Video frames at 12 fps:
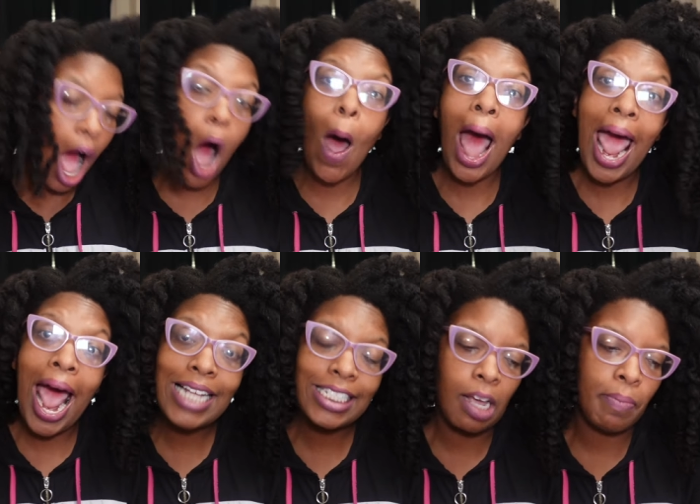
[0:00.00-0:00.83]
Oh,
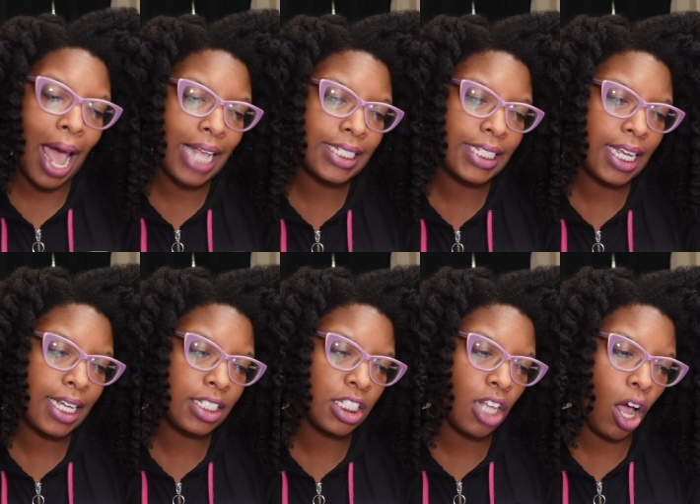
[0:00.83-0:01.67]
I asked him, I
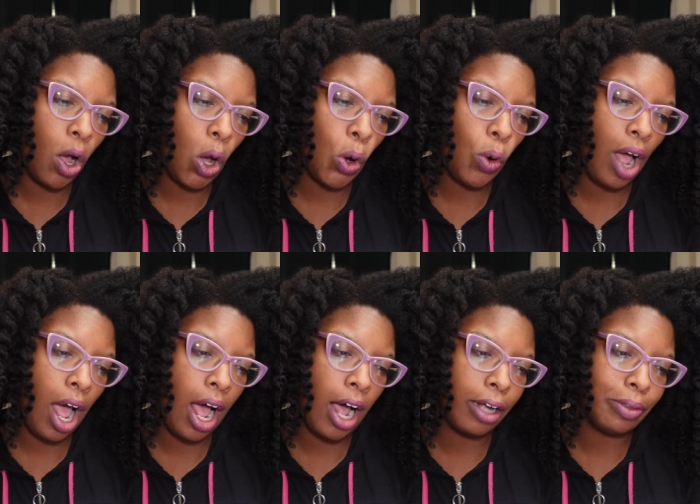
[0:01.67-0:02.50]
said, so,
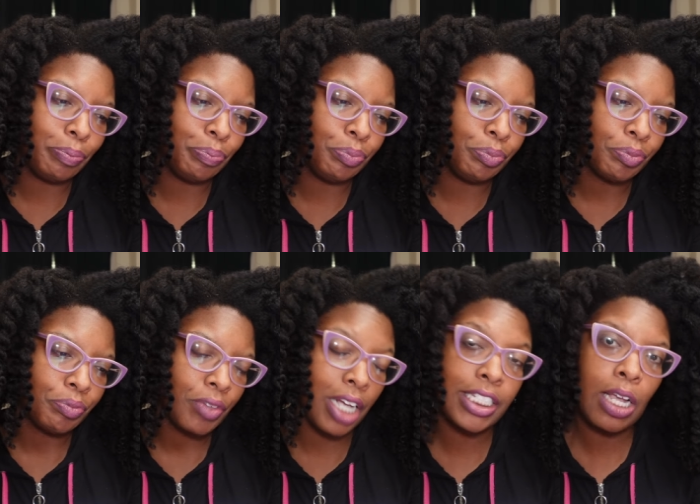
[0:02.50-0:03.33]
um,
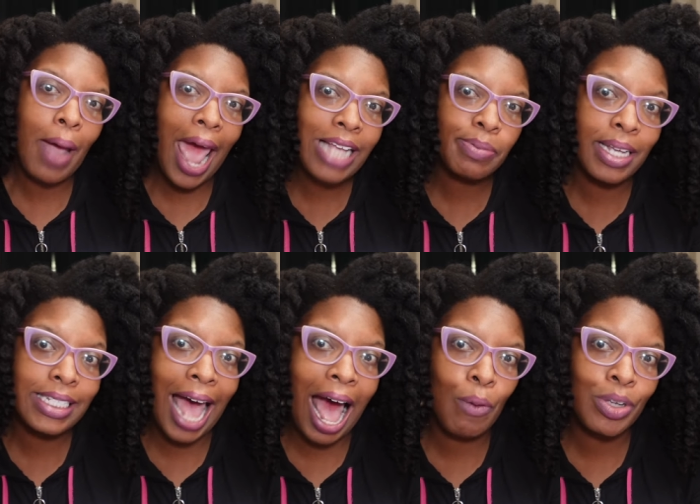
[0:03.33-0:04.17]
cause he'll ask me, he
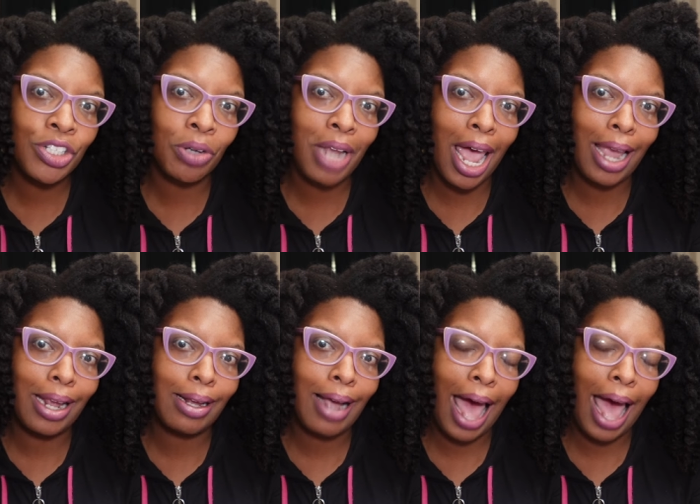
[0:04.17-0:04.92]
said, how was your night?